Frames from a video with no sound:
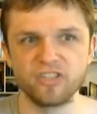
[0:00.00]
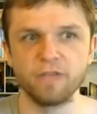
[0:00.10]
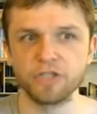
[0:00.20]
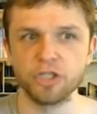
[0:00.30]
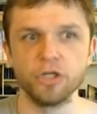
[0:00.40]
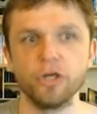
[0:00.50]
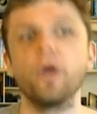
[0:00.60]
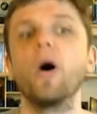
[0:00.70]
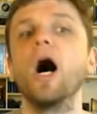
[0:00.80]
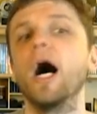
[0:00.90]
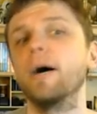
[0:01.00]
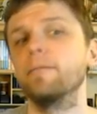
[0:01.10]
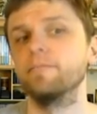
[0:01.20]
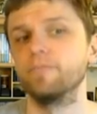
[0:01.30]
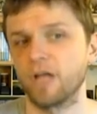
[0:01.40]
stuff too.
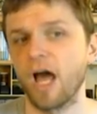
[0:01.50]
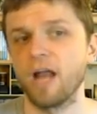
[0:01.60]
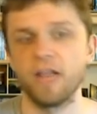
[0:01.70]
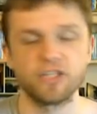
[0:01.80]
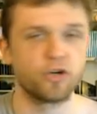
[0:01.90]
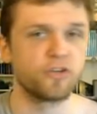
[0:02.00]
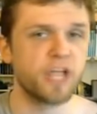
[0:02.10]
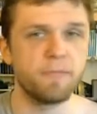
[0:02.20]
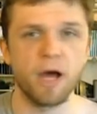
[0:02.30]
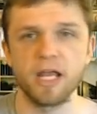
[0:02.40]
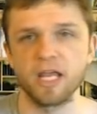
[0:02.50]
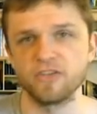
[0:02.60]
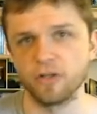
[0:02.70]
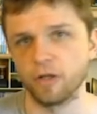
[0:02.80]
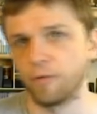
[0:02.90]
Kind of like strokes gained putting
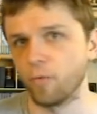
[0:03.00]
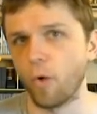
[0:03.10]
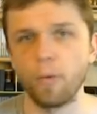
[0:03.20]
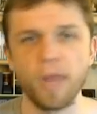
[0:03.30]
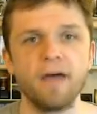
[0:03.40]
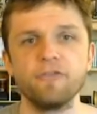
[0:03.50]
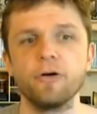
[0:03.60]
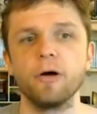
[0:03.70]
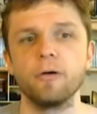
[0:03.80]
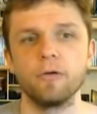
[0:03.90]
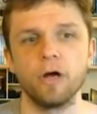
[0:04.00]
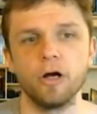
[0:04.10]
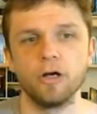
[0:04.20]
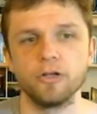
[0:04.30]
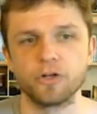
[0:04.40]
is a little bit, and why we have
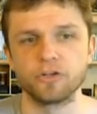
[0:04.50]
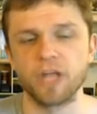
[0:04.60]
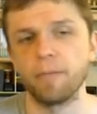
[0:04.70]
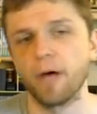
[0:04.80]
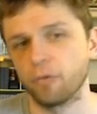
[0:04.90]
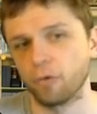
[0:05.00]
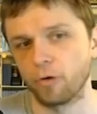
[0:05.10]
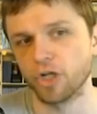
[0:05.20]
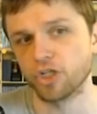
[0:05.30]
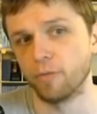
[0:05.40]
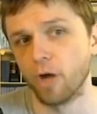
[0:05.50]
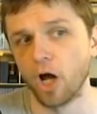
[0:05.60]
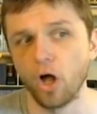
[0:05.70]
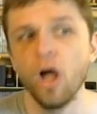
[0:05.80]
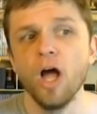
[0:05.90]
the strokes gained putting regression
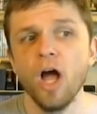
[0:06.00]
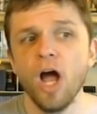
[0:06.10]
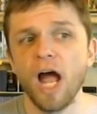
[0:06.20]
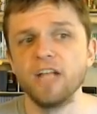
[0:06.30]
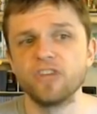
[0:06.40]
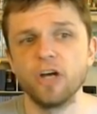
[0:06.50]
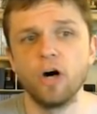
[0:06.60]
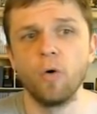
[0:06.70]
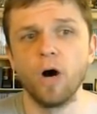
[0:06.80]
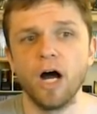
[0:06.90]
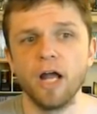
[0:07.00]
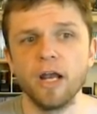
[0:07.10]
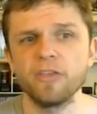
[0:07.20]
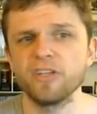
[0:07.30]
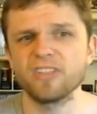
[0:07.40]
model. And so,
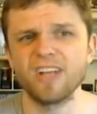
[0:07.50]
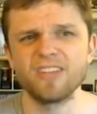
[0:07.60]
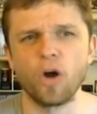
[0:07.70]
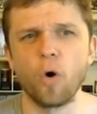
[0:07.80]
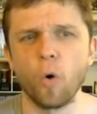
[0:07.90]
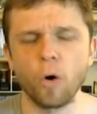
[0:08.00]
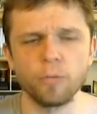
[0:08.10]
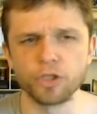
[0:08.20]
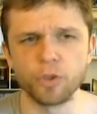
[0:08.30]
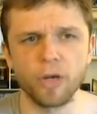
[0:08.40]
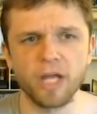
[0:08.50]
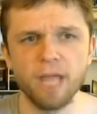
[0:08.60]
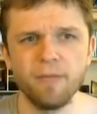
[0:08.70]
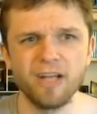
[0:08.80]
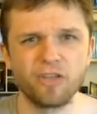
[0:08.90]
not that Dustin has a horrible short
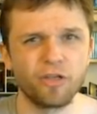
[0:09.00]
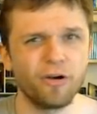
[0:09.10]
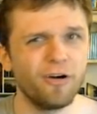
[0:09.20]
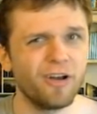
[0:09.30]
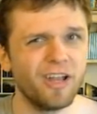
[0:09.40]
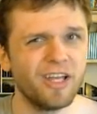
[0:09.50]
game, but third